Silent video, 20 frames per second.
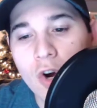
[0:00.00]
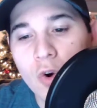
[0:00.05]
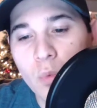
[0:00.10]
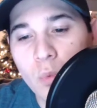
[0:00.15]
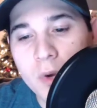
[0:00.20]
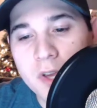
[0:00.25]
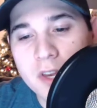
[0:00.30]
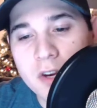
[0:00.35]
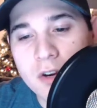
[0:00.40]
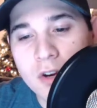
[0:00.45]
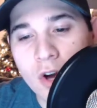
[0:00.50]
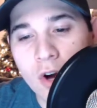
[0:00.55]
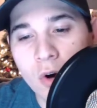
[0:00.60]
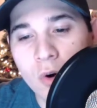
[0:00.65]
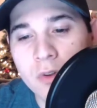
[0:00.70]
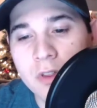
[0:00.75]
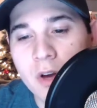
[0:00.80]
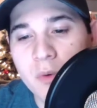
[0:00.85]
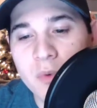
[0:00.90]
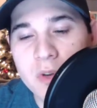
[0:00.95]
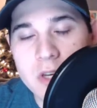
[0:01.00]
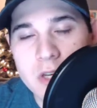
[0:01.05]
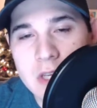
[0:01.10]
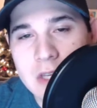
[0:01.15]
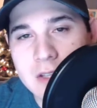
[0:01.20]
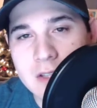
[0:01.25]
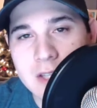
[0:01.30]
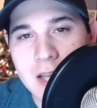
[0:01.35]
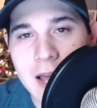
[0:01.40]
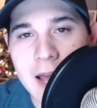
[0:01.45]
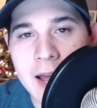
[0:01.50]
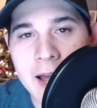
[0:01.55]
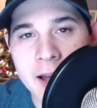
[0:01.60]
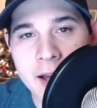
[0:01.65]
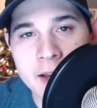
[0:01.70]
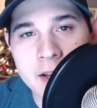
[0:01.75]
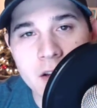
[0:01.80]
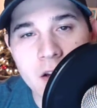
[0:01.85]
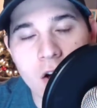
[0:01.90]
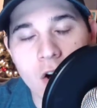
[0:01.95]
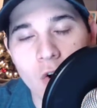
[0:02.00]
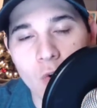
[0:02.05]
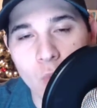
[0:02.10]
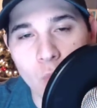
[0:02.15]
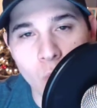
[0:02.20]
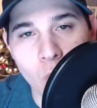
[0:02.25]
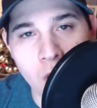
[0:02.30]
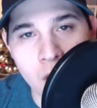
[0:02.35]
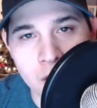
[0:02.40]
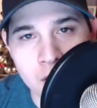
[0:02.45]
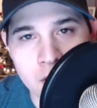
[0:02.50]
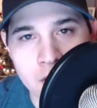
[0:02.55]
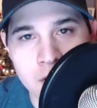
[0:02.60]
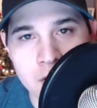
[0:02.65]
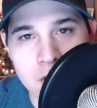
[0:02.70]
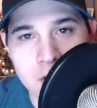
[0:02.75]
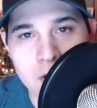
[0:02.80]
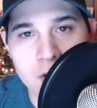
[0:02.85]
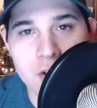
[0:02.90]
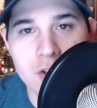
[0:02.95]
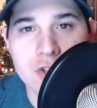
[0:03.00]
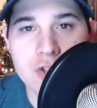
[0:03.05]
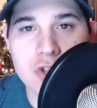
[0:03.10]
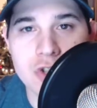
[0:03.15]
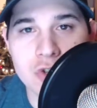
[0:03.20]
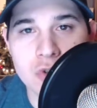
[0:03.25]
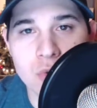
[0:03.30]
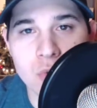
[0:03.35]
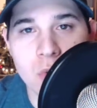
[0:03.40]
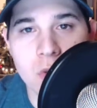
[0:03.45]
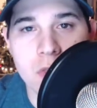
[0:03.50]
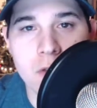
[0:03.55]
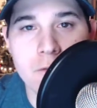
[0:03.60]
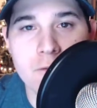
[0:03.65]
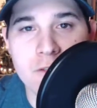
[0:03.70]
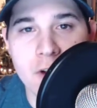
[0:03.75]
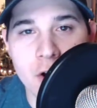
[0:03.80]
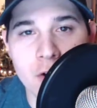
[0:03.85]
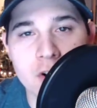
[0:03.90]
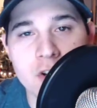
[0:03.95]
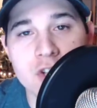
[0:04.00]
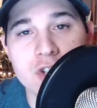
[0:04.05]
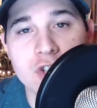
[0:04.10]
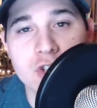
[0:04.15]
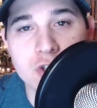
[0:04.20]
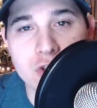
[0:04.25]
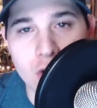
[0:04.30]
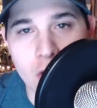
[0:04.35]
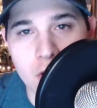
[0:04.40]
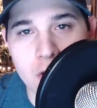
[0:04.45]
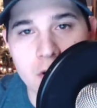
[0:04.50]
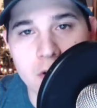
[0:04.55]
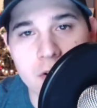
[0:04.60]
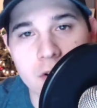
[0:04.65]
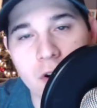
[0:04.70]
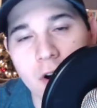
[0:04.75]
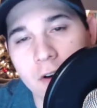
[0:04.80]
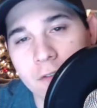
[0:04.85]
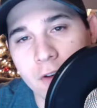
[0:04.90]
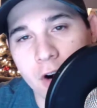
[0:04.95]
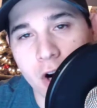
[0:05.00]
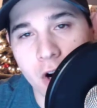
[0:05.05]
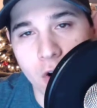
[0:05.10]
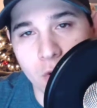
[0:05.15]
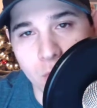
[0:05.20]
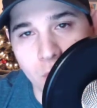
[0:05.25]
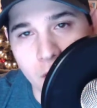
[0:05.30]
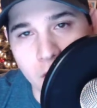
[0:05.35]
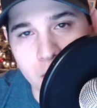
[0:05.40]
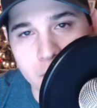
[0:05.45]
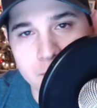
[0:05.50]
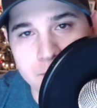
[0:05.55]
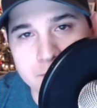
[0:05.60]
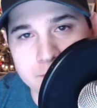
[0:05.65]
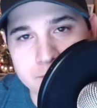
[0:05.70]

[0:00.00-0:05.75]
we know that we need to add a 1 to the very start of our array.